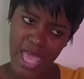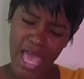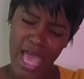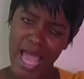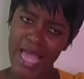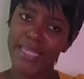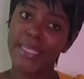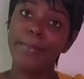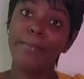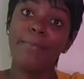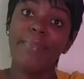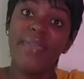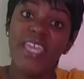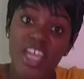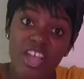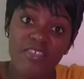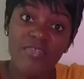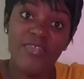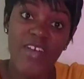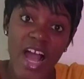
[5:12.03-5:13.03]
And the
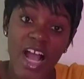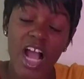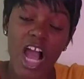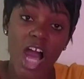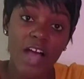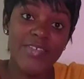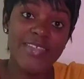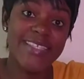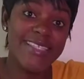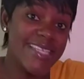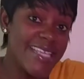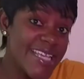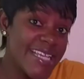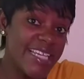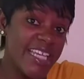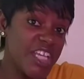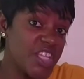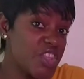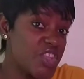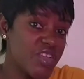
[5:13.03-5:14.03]
mere fact of seeing
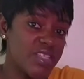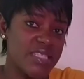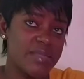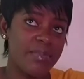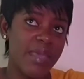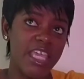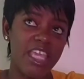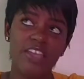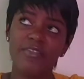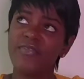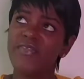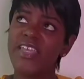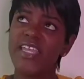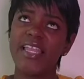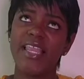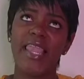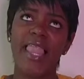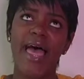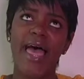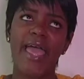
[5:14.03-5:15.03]
it just make you feel
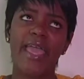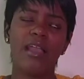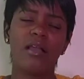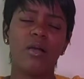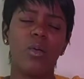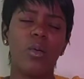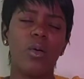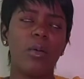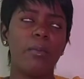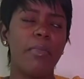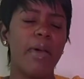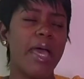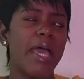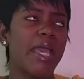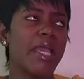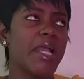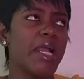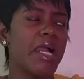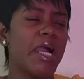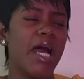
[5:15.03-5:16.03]
like, oh
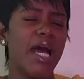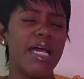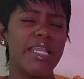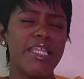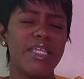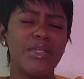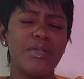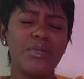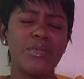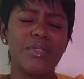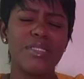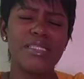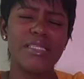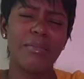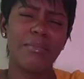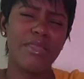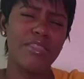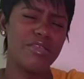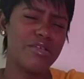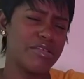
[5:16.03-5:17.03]
my God, you know,
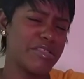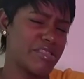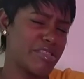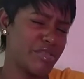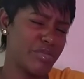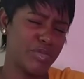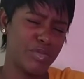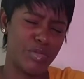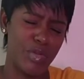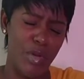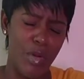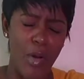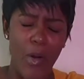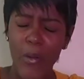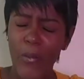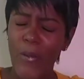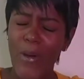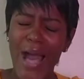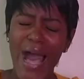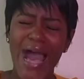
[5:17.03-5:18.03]
me just don't
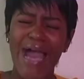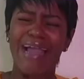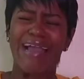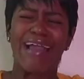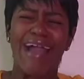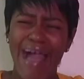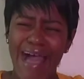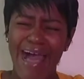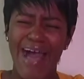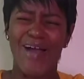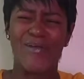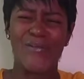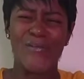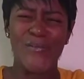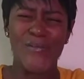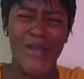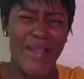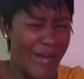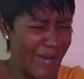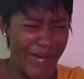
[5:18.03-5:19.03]
want to
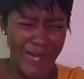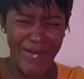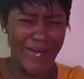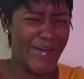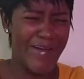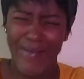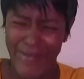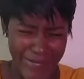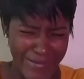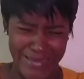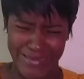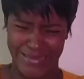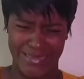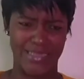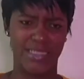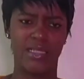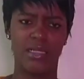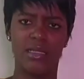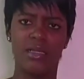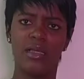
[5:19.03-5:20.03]
work.
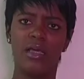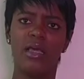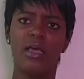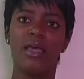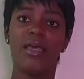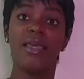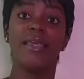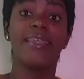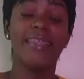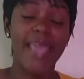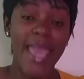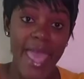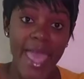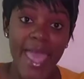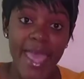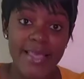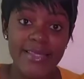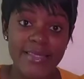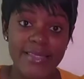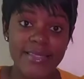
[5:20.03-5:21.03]

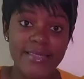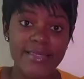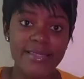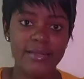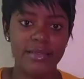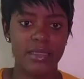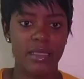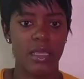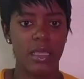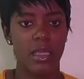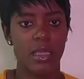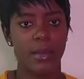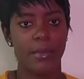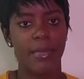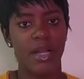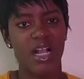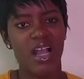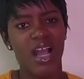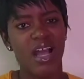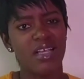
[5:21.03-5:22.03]
Yes,
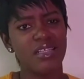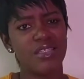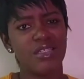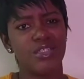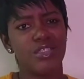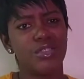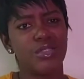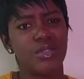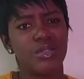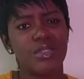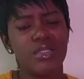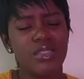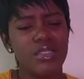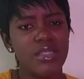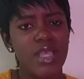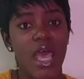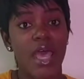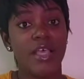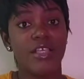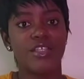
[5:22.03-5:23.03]
because you just
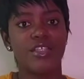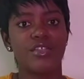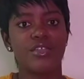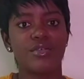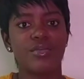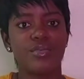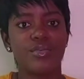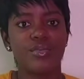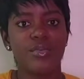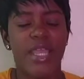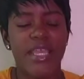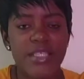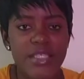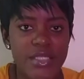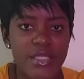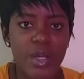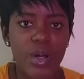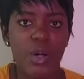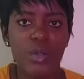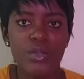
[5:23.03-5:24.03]
stress
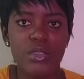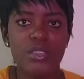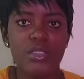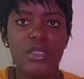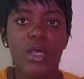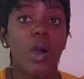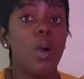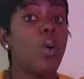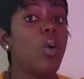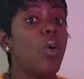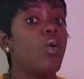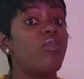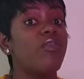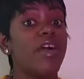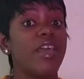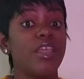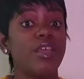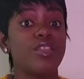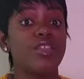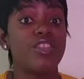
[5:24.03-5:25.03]
out over
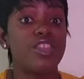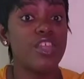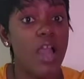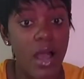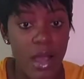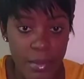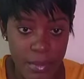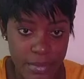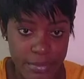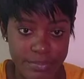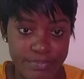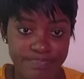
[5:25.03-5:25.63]
your job.